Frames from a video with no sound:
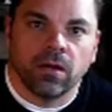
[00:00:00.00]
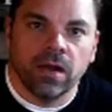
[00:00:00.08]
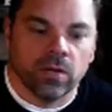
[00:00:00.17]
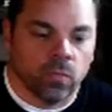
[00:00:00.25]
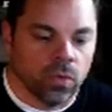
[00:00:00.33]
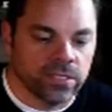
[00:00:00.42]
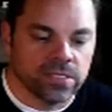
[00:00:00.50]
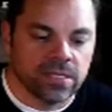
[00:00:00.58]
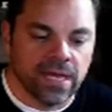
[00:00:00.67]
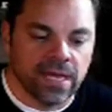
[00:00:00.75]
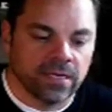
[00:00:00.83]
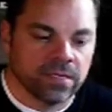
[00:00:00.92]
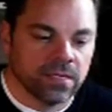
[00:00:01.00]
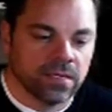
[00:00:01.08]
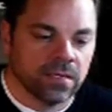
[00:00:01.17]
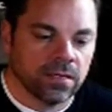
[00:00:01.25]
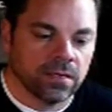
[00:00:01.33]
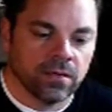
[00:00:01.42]
Alright, once that
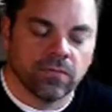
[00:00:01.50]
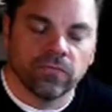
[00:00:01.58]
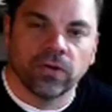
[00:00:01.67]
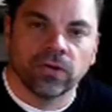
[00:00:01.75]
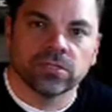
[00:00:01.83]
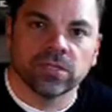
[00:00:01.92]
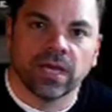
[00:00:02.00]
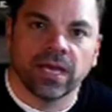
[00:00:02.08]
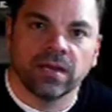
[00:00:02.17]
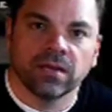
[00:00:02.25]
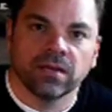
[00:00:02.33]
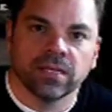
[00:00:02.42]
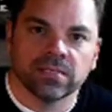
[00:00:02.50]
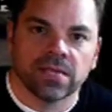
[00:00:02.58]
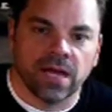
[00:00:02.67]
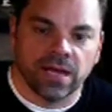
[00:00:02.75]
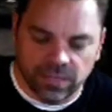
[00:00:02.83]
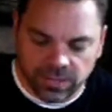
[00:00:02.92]
first layer has
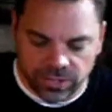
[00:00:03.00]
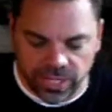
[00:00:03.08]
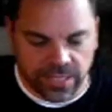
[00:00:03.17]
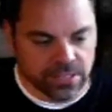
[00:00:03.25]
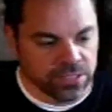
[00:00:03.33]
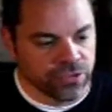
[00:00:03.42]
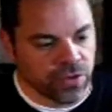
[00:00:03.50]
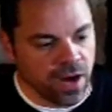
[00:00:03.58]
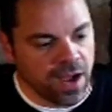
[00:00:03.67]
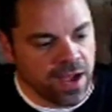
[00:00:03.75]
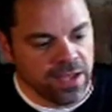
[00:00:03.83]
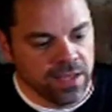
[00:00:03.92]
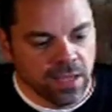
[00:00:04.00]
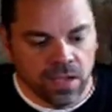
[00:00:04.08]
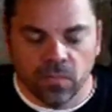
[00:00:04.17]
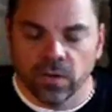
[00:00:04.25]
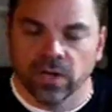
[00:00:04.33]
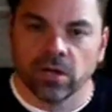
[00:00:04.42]
gotten a chance to dry,
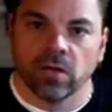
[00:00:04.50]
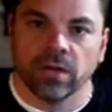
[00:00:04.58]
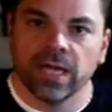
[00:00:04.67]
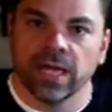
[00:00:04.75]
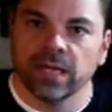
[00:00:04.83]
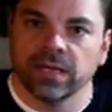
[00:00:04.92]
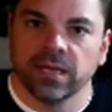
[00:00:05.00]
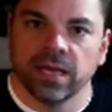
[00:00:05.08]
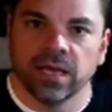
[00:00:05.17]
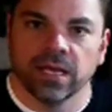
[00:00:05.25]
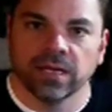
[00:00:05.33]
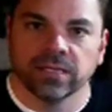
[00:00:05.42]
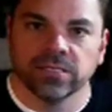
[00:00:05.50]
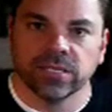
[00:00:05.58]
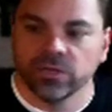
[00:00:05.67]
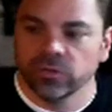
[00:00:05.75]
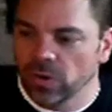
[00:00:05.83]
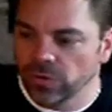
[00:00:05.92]
we're going to go ahead and
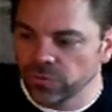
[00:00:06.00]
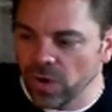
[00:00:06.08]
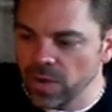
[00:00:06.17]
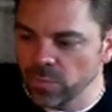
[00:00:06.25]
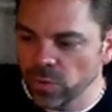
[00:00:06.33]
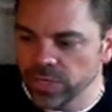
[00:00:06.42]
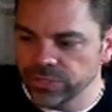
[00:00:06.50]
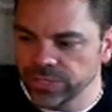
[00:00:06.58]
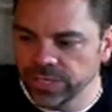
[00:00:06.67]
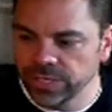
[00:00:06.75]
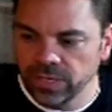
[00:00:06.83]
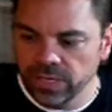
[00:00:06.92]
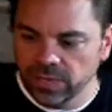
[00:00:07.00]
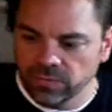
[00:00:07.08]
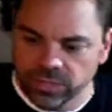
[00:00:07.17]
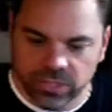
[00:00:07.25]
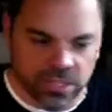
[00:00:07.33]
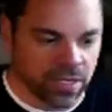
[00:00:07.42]
continue our dry brushing,
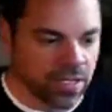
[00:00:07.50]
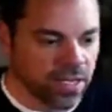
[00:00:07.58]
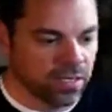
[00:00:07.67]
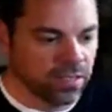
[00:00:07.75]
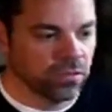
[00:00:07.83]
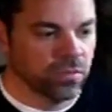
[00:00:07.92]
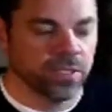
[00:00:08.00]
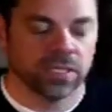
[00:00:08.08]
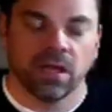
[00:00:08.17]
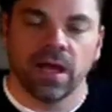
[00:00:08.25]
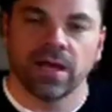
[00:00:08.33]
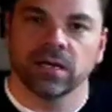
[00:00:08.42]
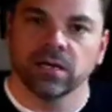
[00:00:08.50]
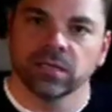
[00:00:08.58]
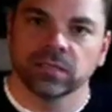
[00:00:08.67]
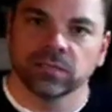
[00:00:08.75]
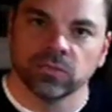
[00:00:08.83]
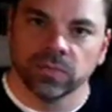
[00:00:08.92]
and I'm just going to get it a little bit lighter
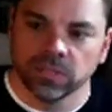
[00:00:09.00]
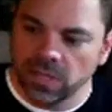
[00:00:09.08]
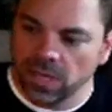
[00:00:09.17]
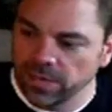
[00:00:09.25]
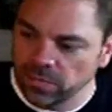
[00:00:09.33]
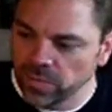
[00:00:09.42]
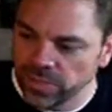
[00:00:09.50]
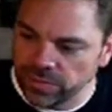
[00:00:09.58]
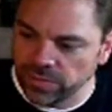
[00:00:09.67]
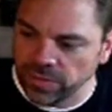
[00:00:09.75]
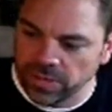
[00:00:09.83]
and a little bit lighter with